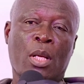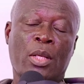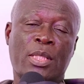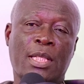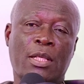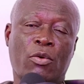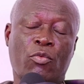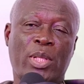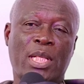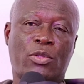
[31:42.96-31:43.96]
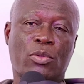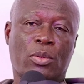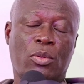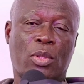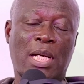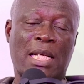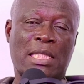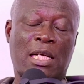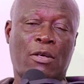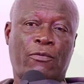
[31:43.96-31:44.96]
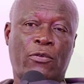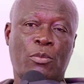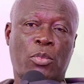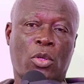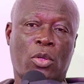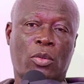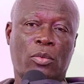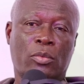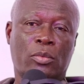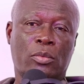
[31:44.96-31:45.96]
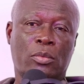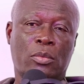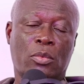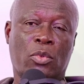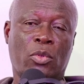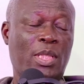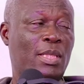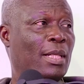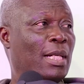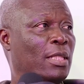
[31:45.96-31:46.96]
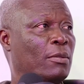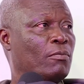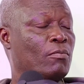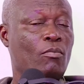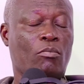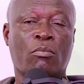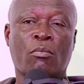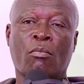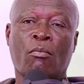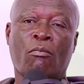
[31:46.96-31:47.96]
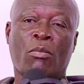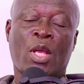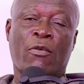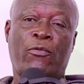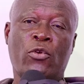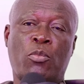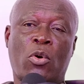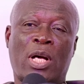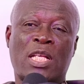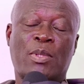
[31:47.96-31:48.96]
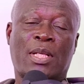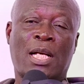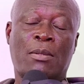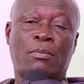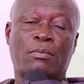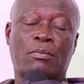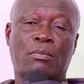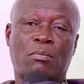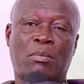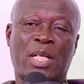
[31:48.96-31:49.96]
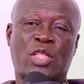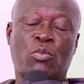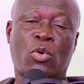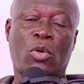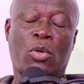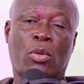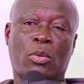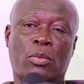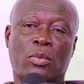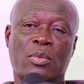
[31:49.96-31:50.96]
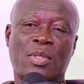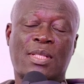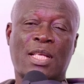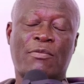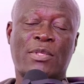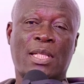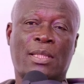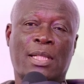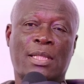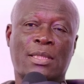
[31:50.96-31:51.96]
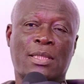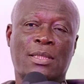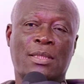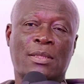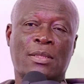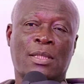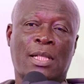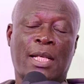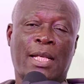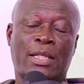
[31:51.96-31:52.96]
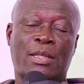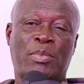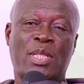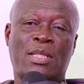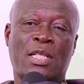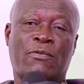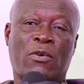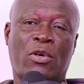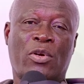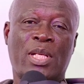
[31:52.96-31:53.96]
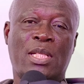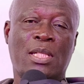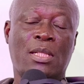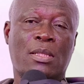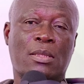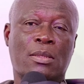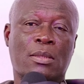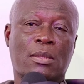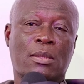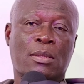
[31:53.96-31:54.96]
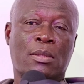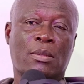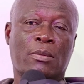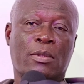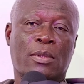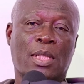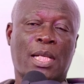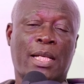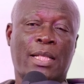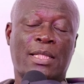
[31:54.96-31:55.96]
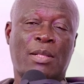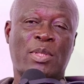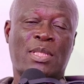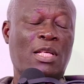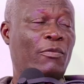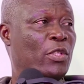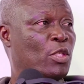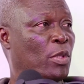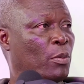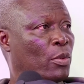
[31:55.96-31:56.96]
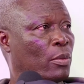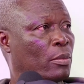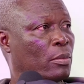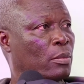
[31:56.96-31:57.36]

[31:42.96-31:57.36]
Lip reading: You see, we need to look at our football holistically. Football has become much more self-centered and business for greedy and selfish people.